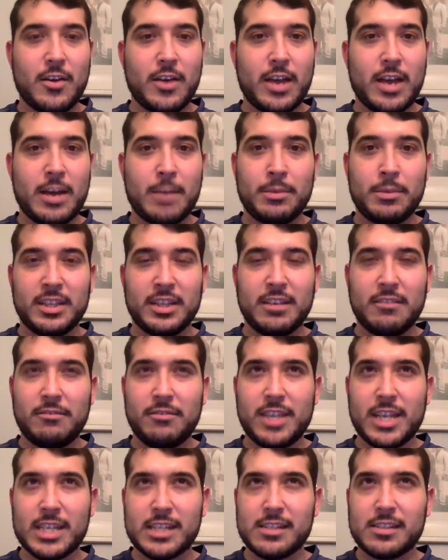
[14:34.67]
I believe
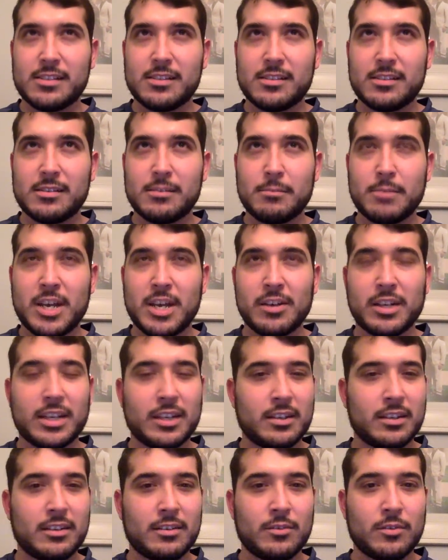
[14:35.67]
that's about
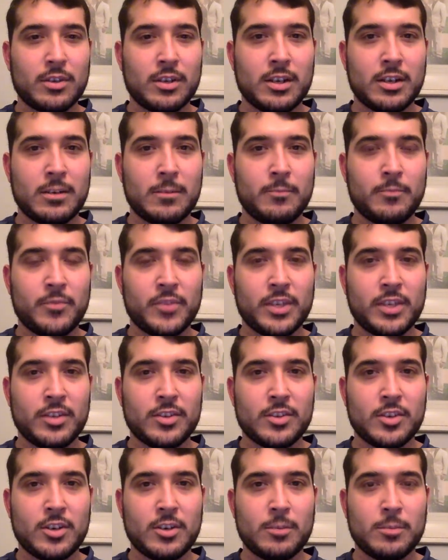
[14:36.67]
it in
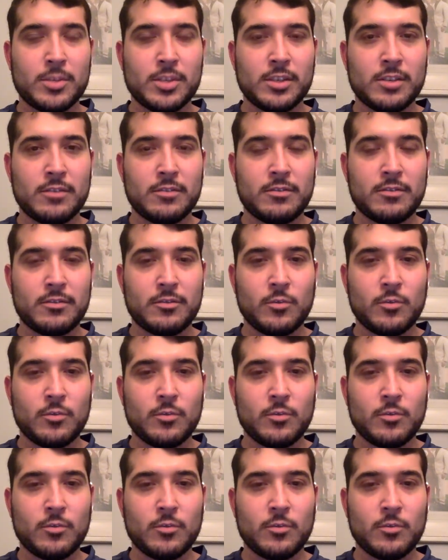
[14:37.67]
terms of